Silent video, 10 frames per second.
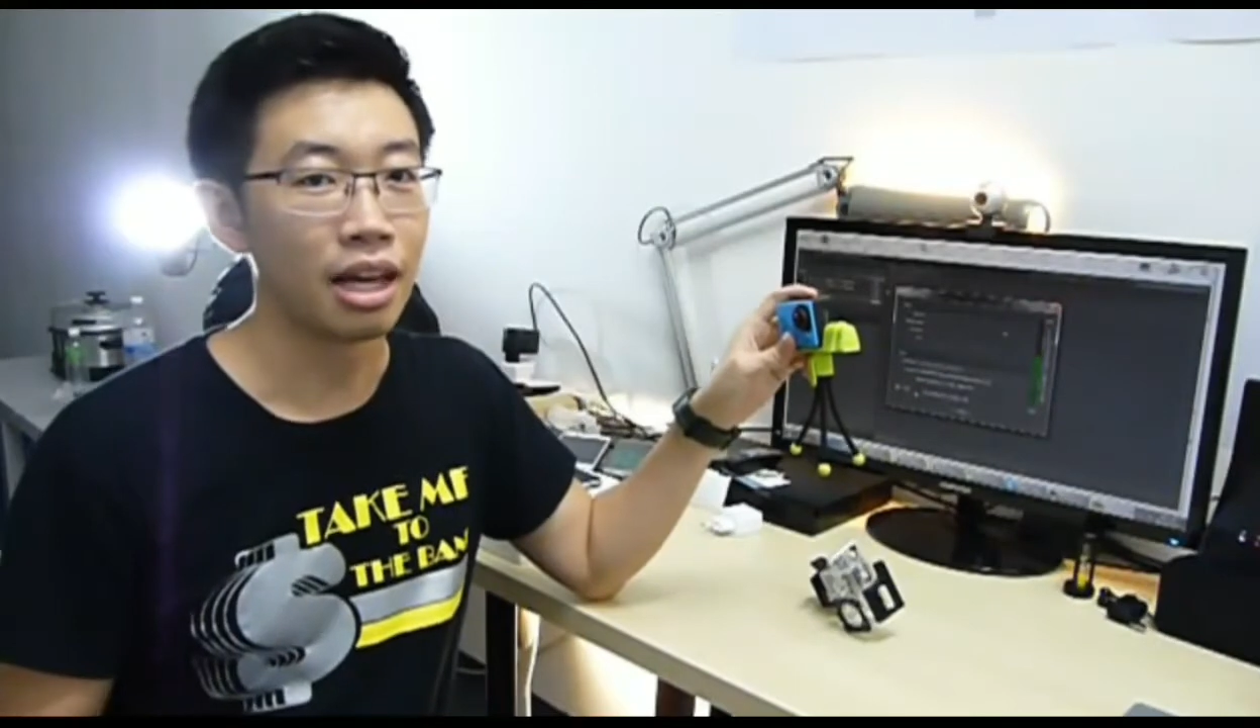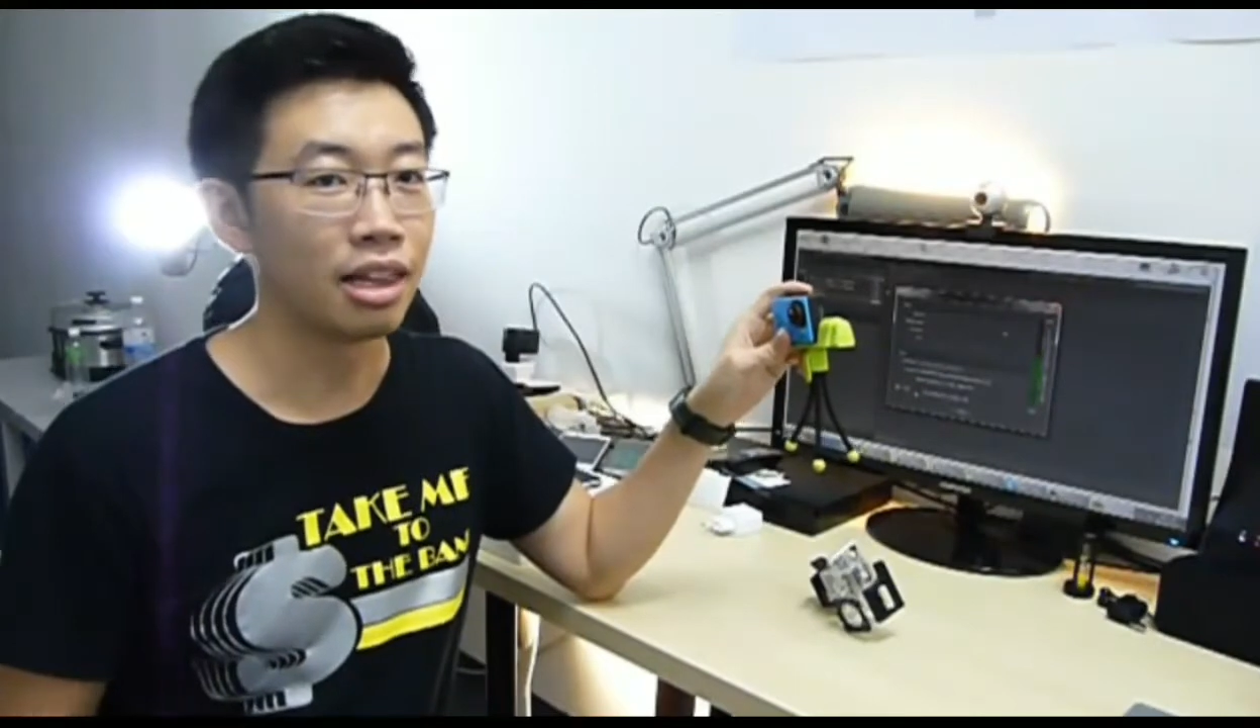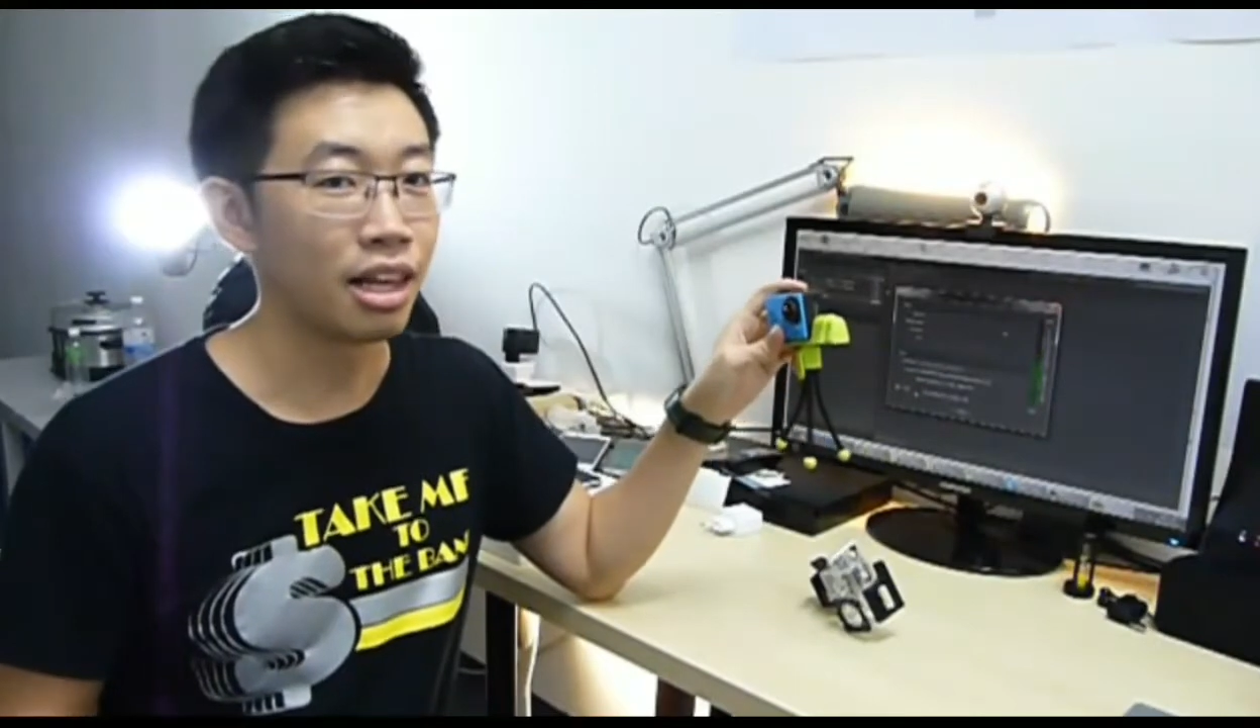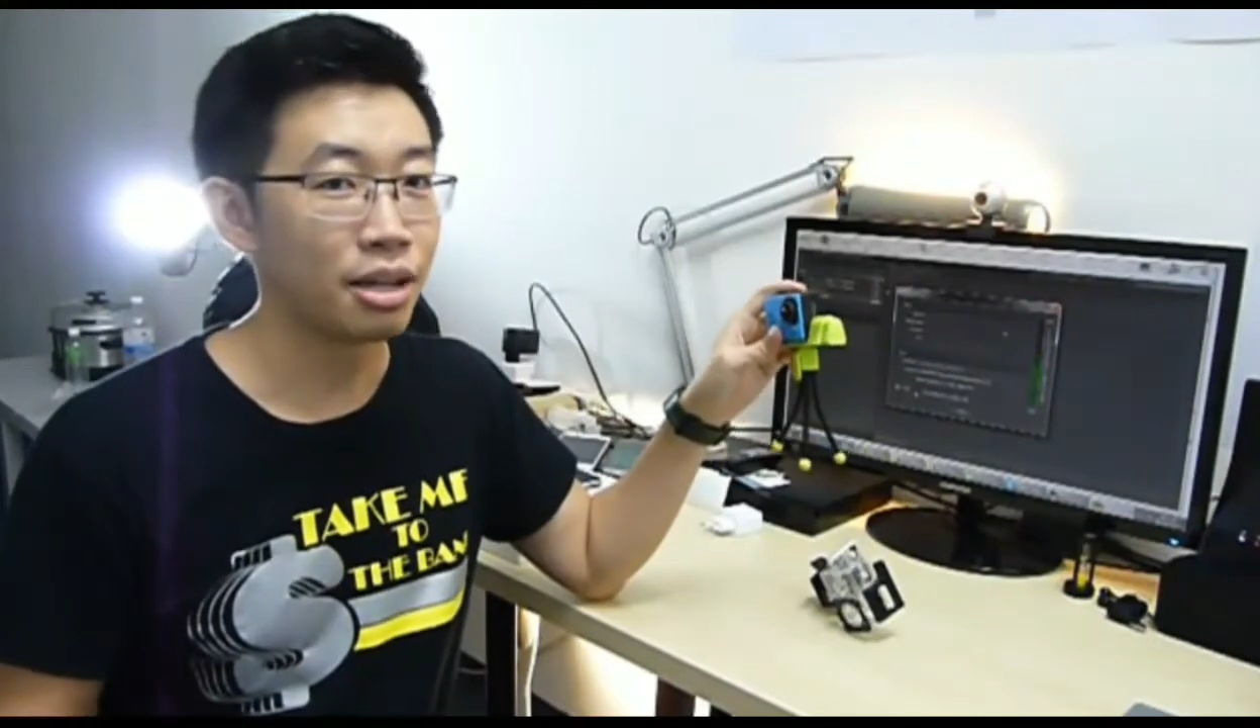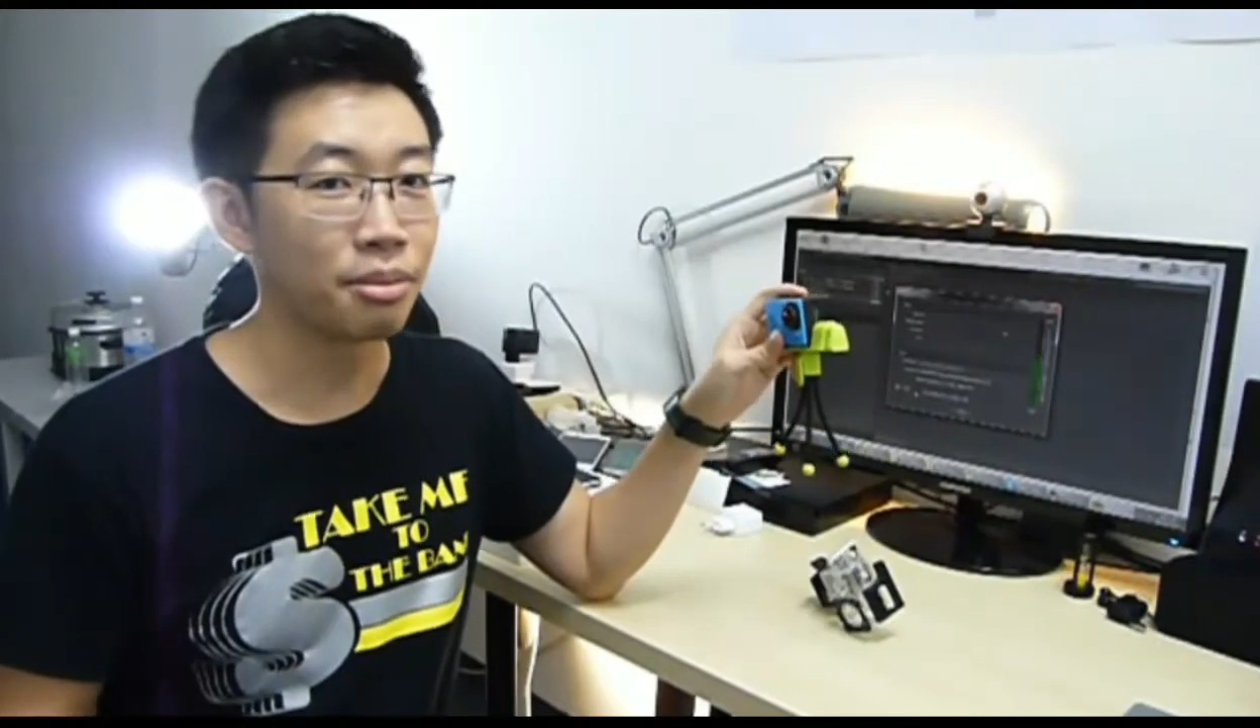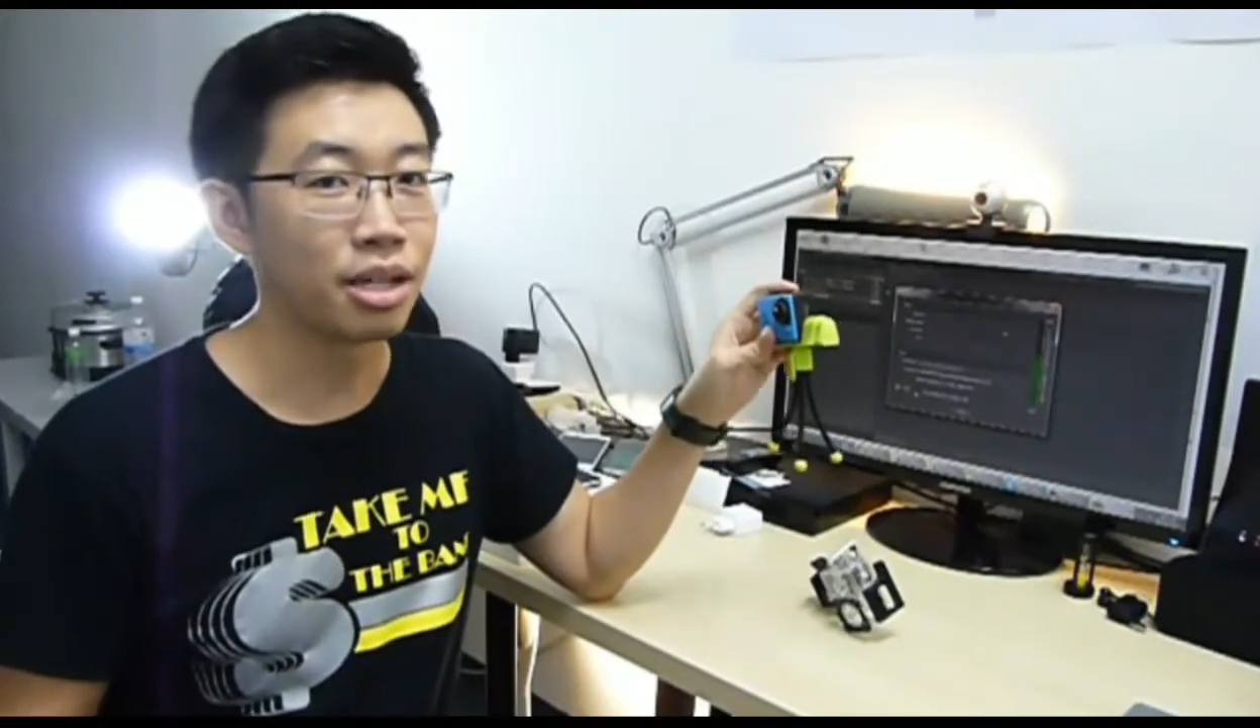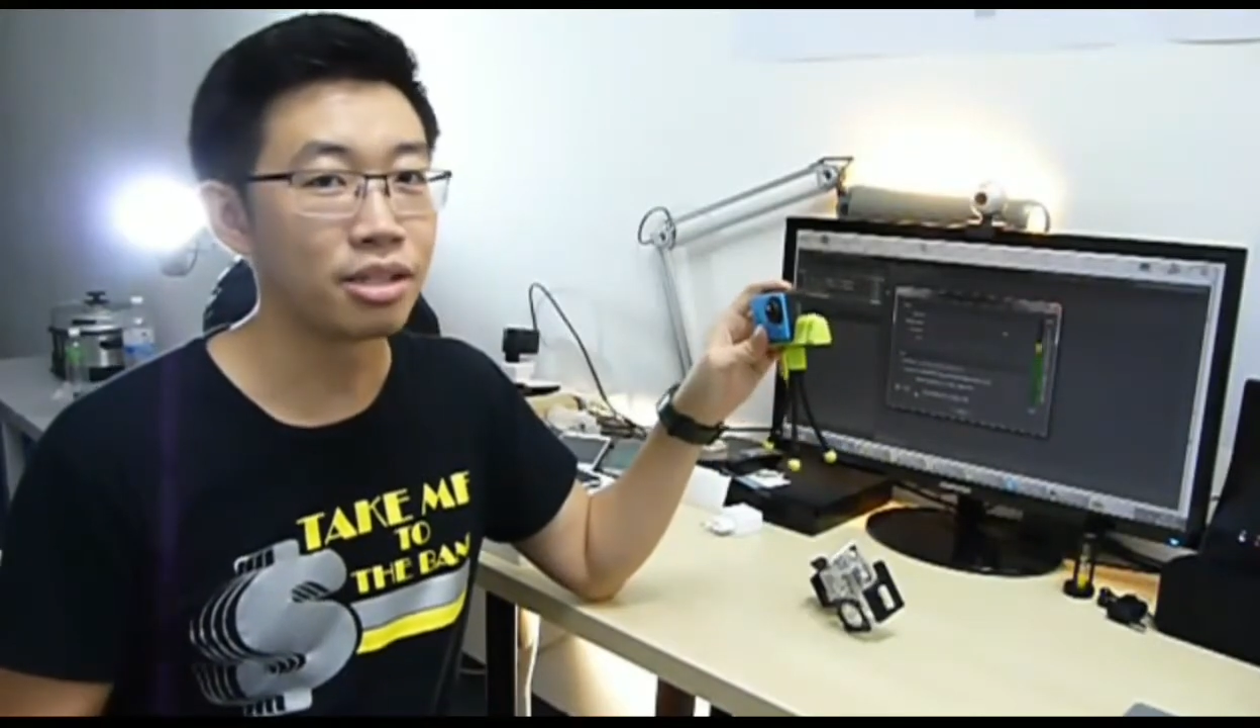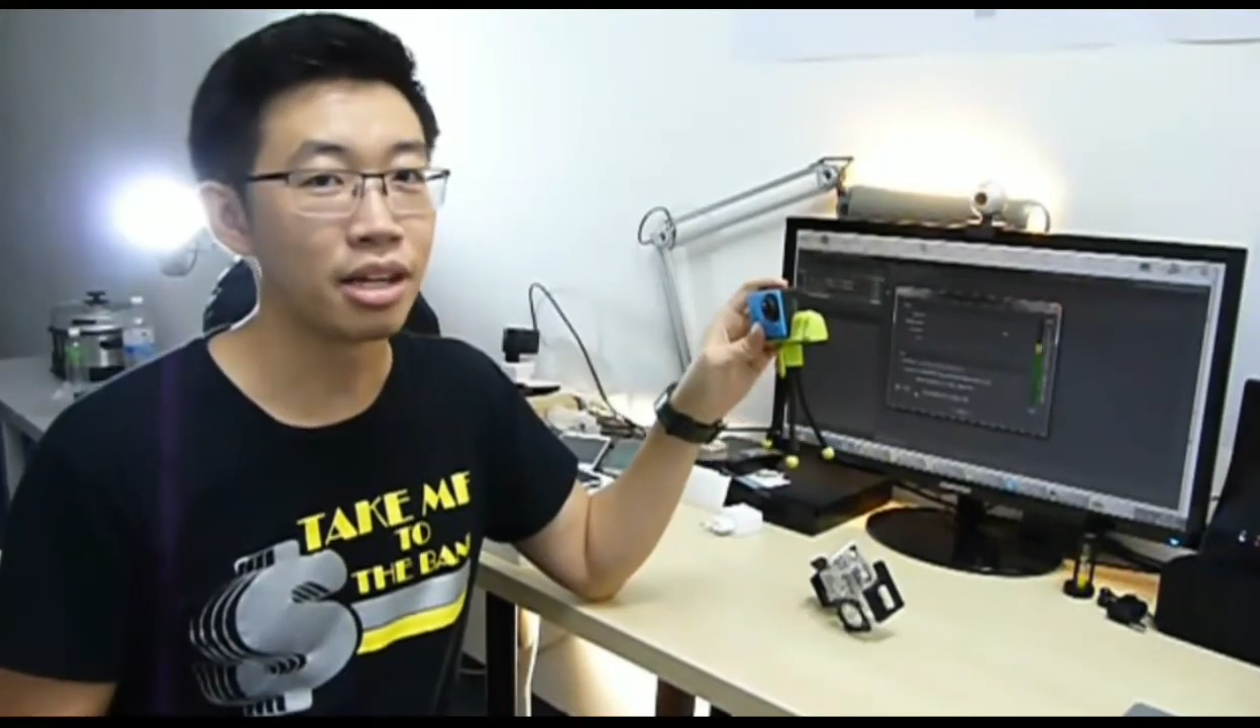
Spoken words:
and like my